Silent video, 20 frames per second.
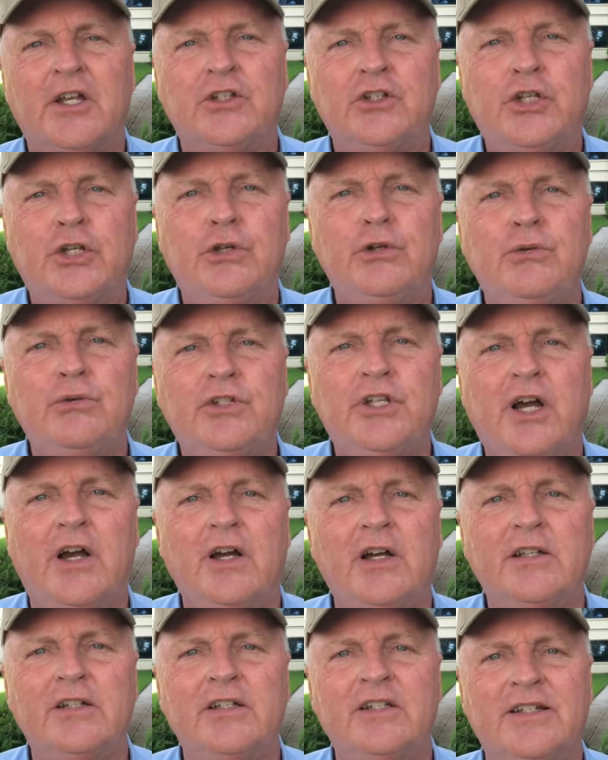
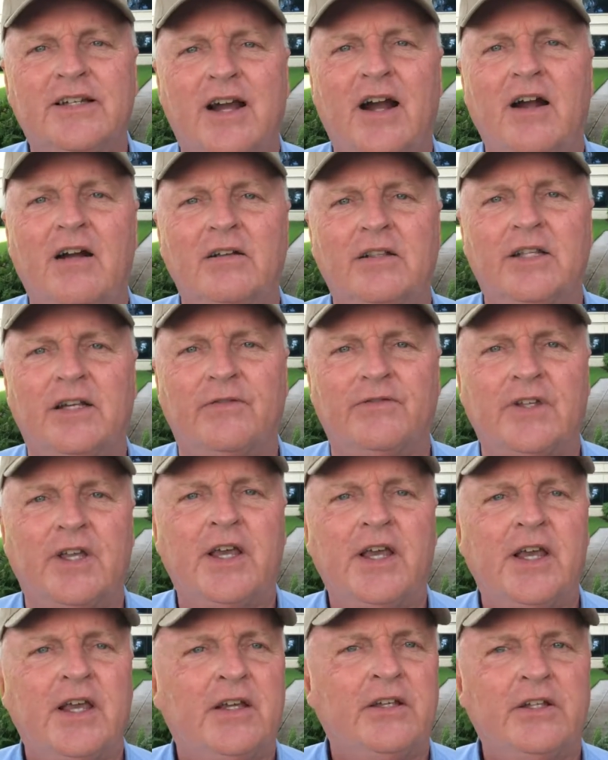Two-ton car lift
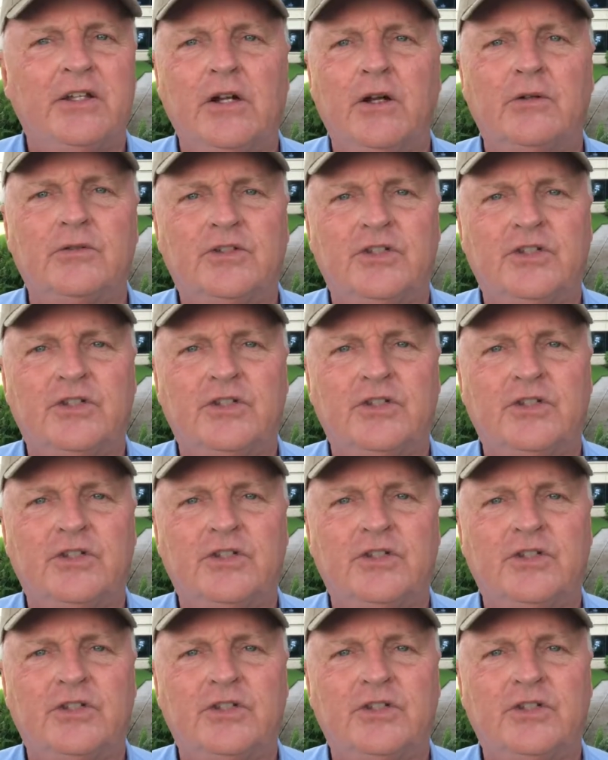you know,